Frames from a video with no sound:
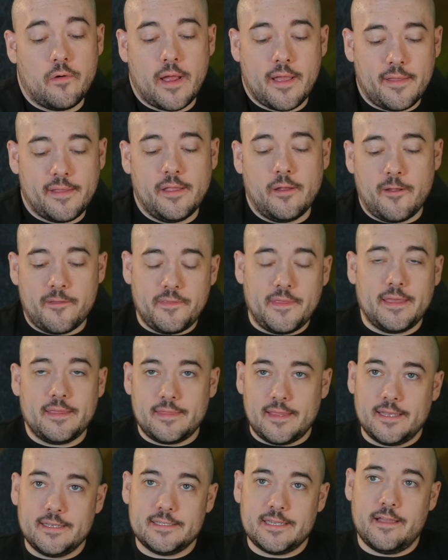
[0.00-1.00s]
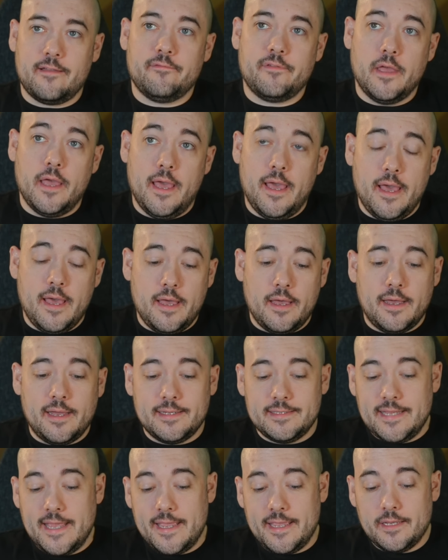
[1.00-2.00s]
I, you know, I think things have uh,
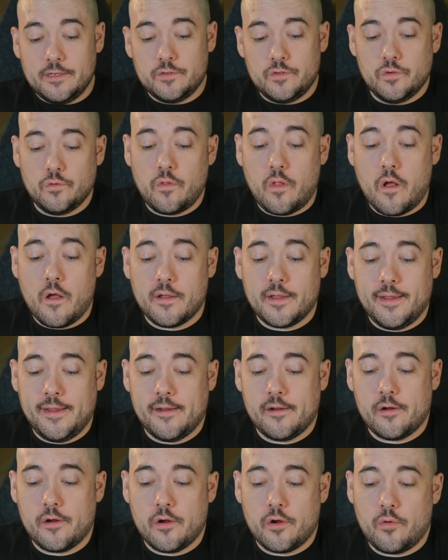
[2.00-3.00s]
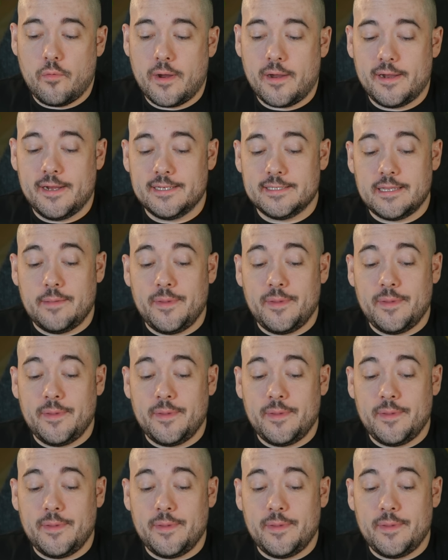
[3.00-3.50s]
taken too long here, Aquarius.